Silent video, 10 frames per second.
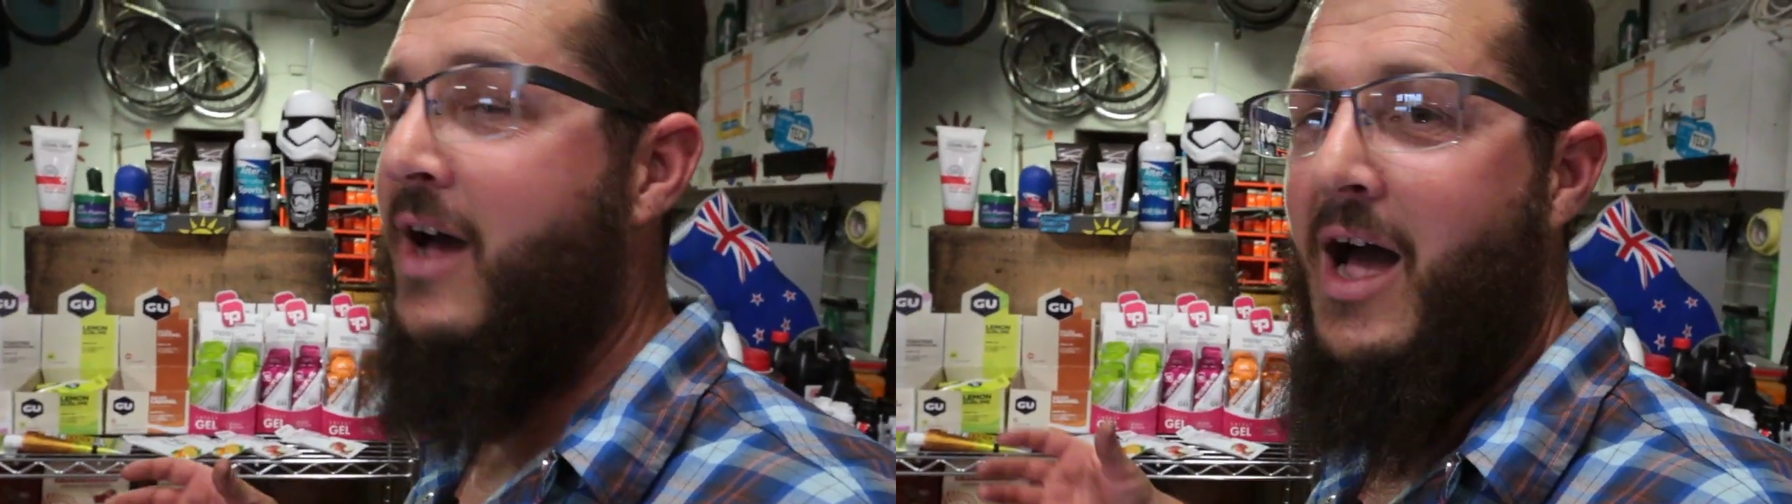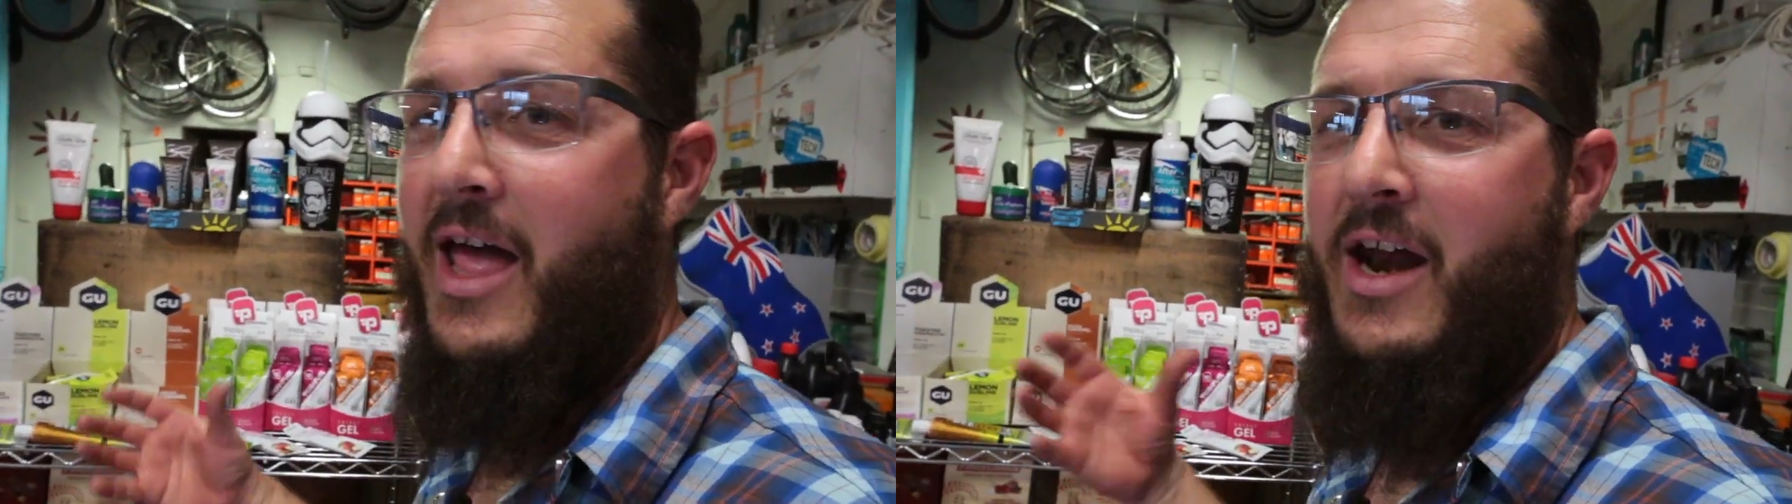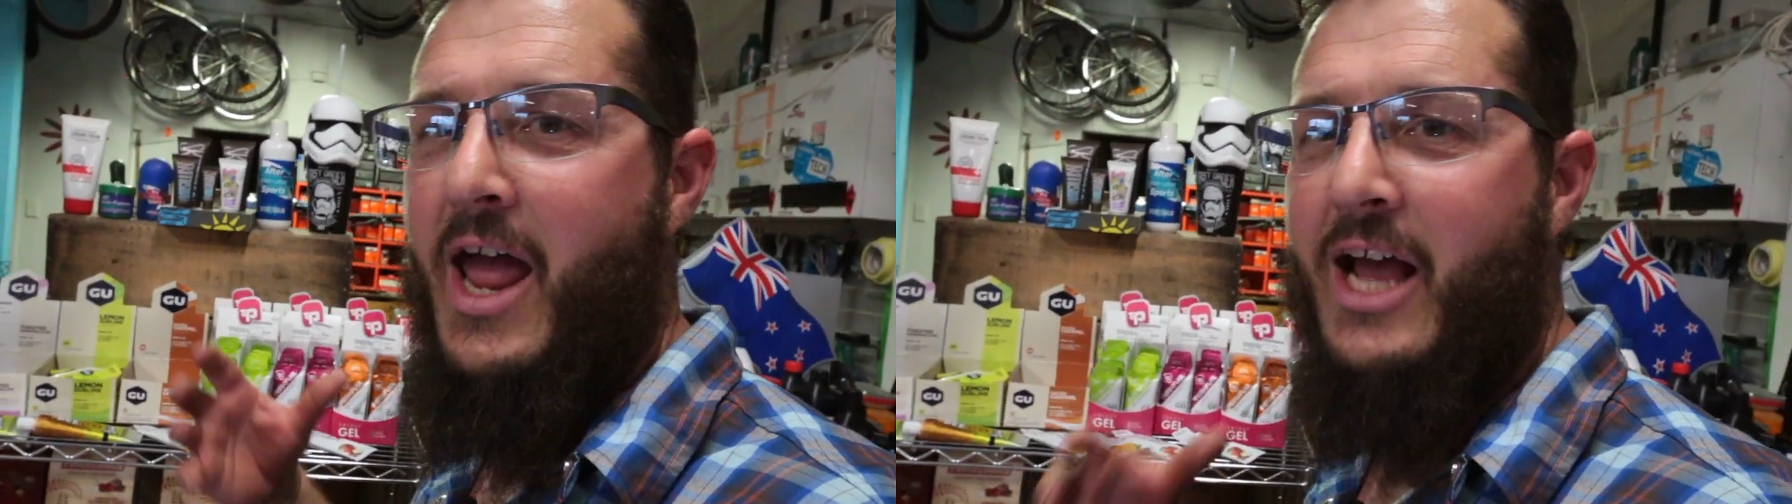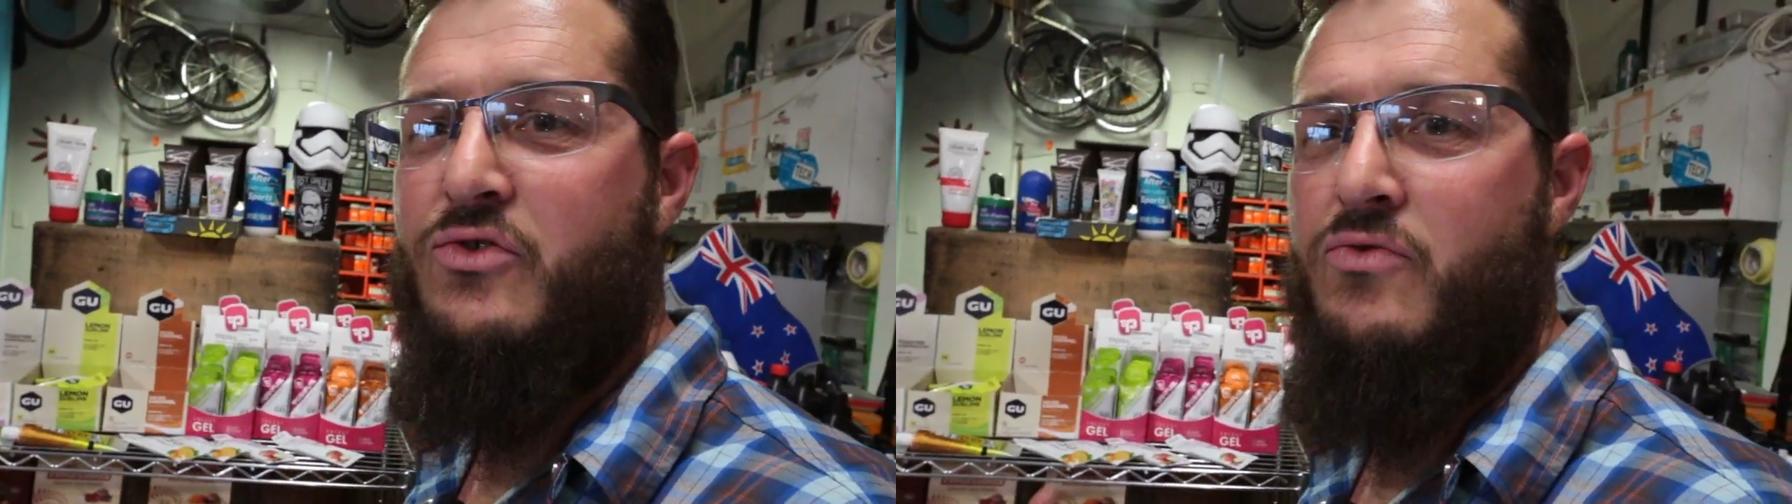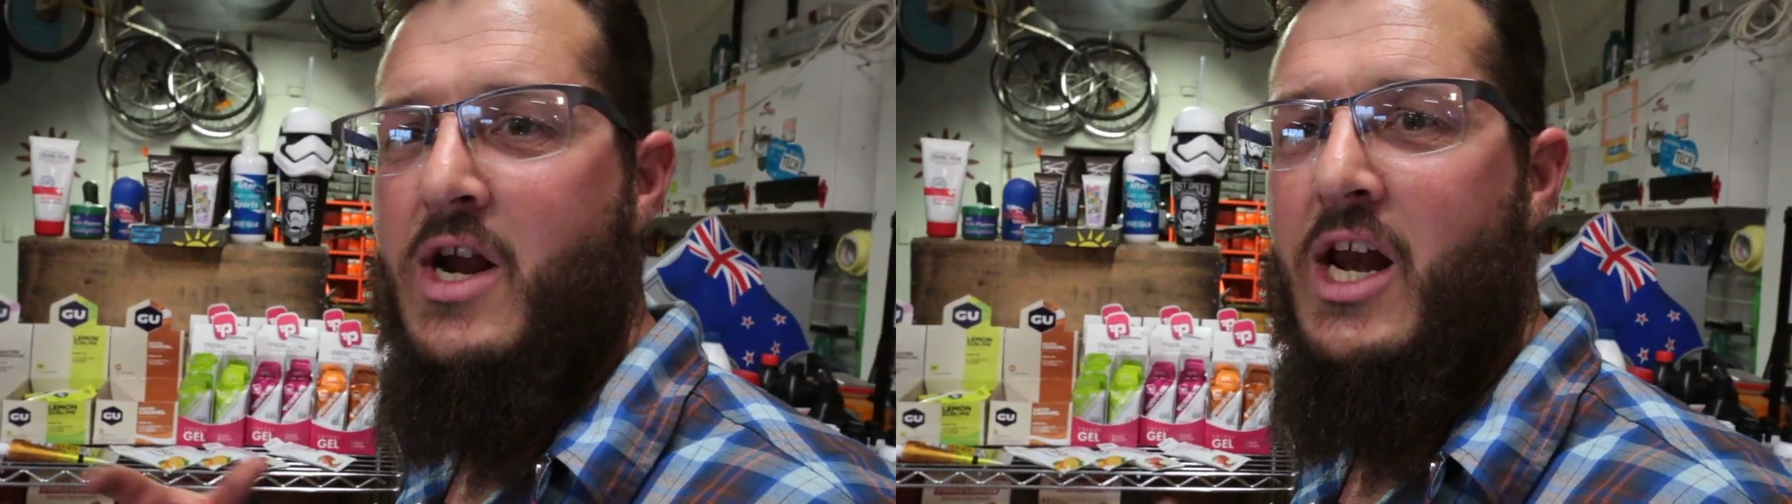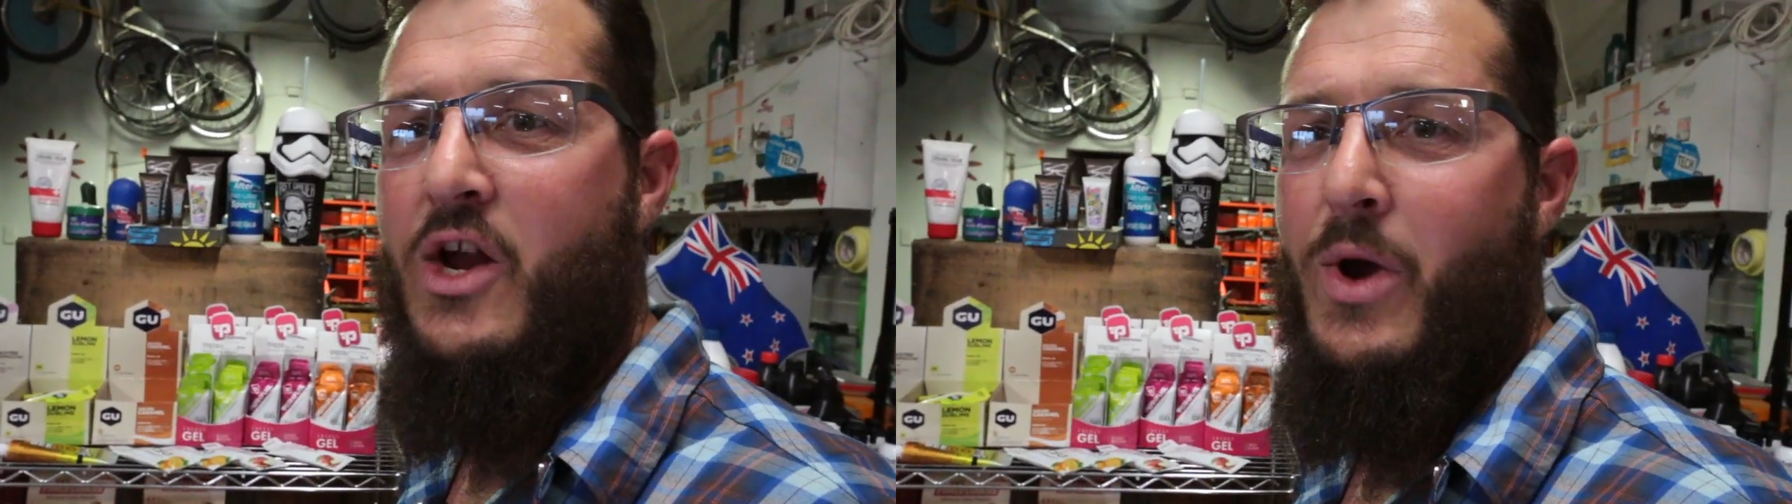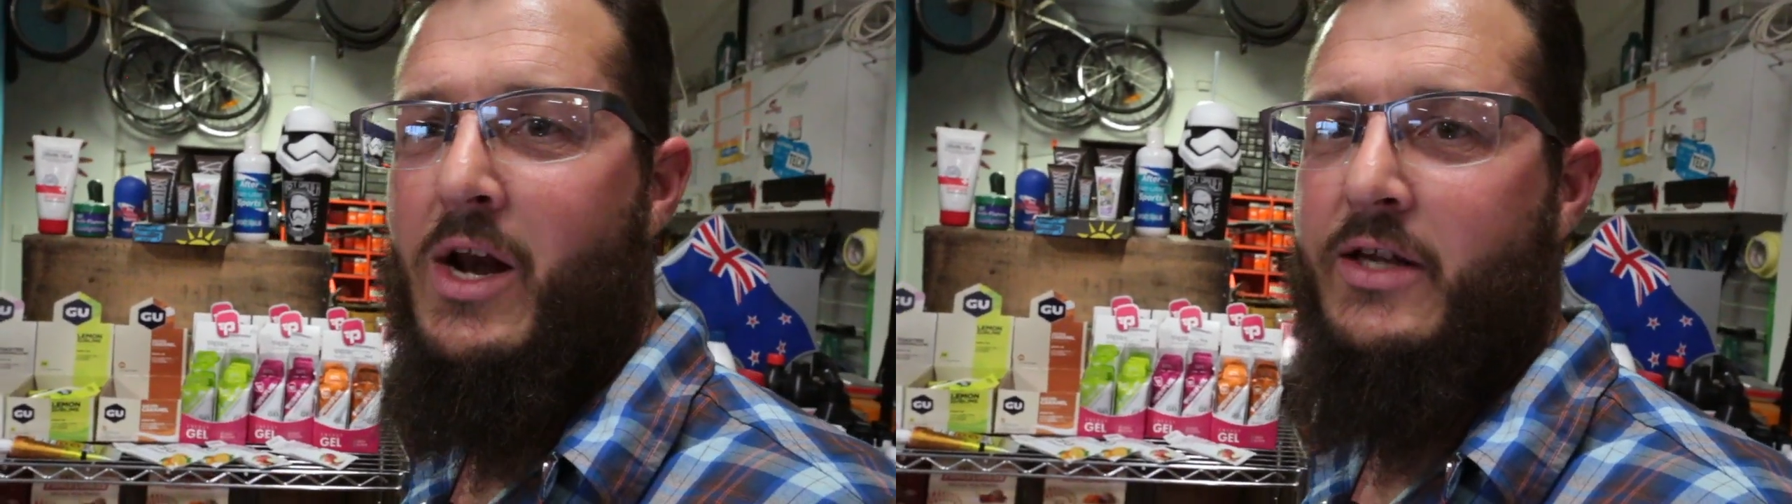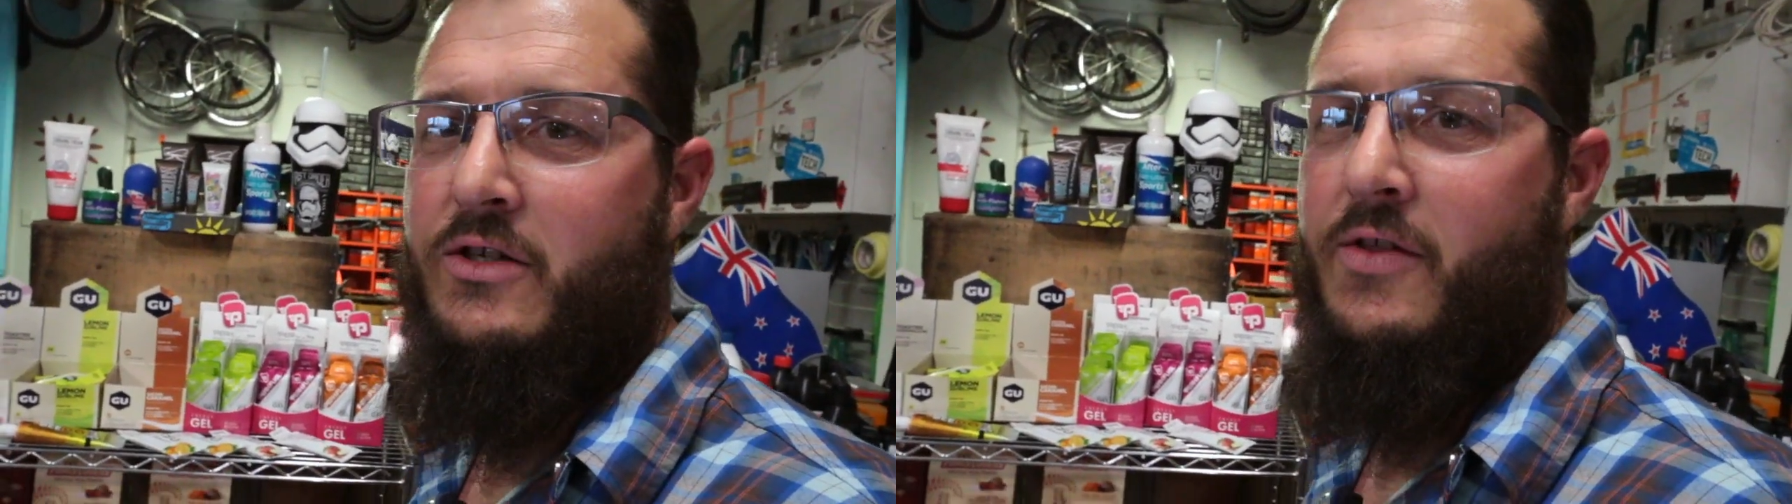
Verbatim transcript: uh, and it acts really quickly.